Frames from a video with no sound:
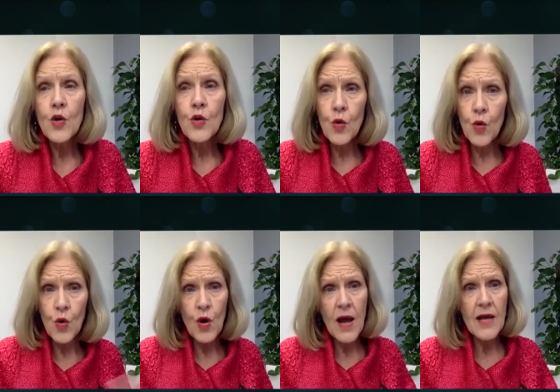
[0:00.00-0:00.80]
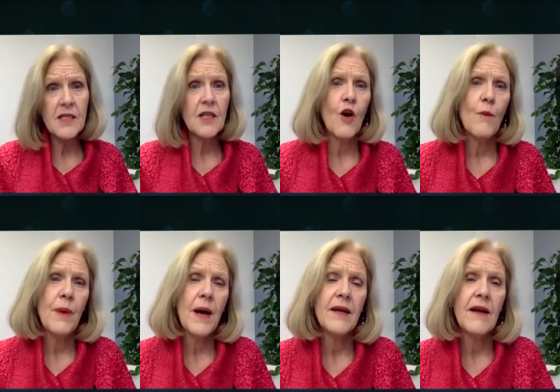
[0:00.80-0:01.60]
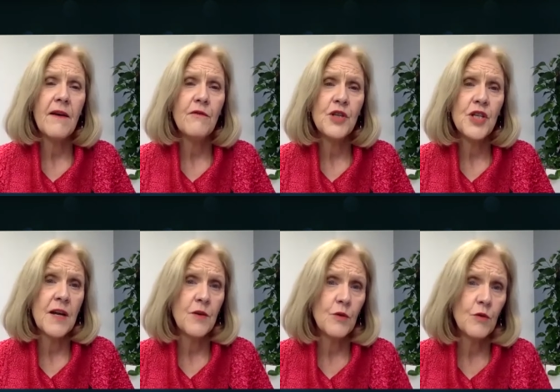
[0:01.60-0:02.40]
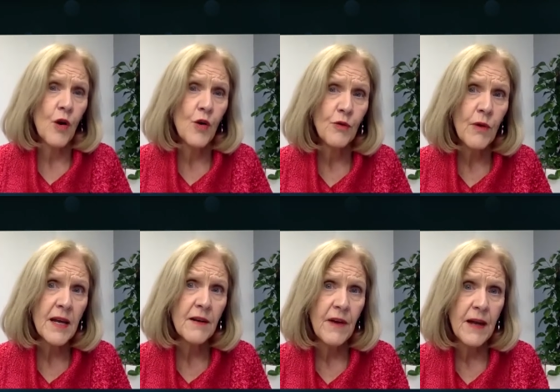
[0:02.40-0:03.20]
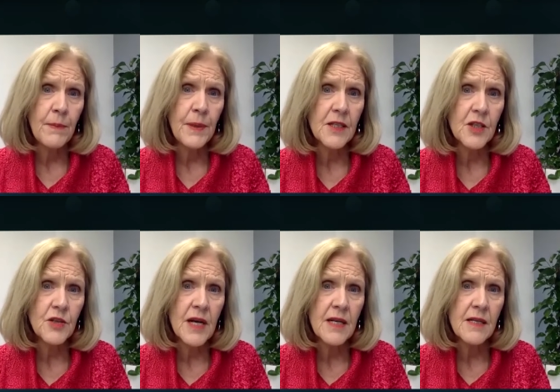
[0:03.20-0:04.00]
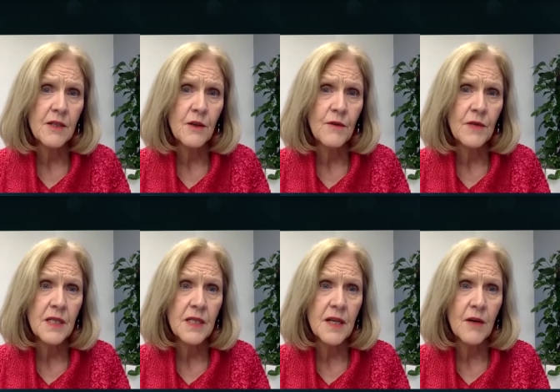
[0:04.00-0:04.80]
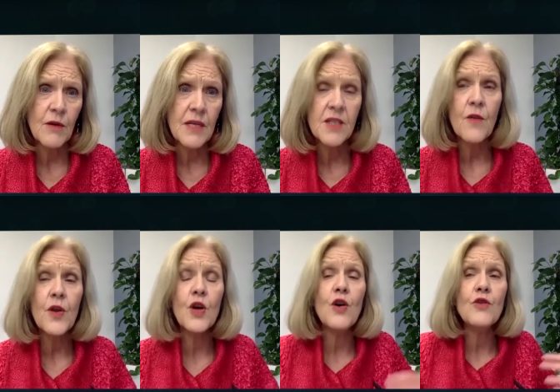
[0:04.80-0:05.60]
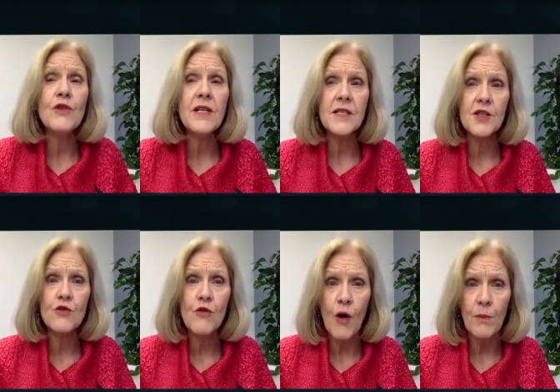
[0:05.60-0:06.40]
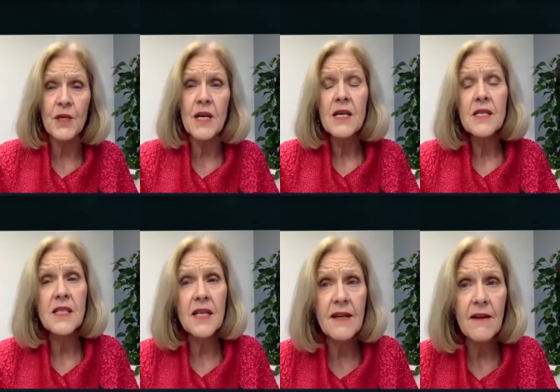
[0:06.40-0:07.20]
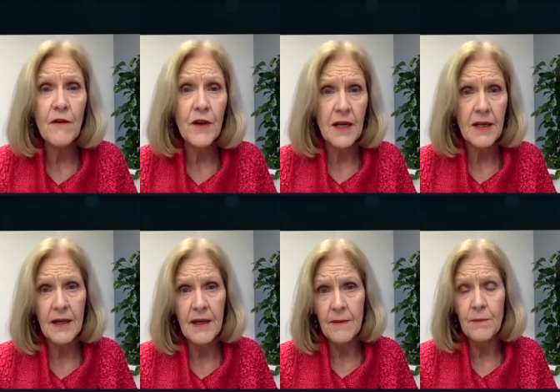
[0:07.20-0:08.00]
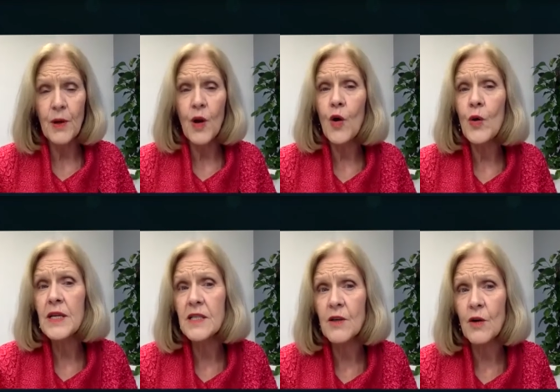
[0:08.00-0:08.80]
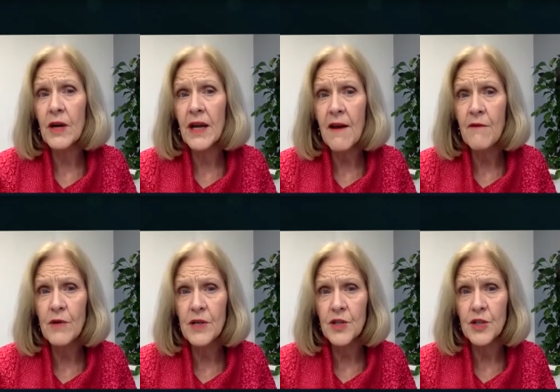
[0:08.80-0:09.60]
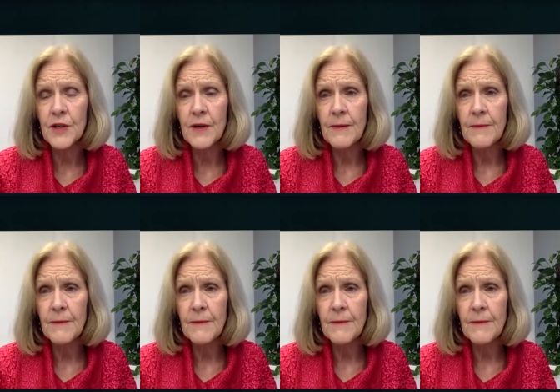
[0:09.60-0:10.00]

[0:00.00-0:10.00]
nor has the compound average annual growth rate of APEC's trade and services increased. On the contrary, it's dropped significantly below historic average.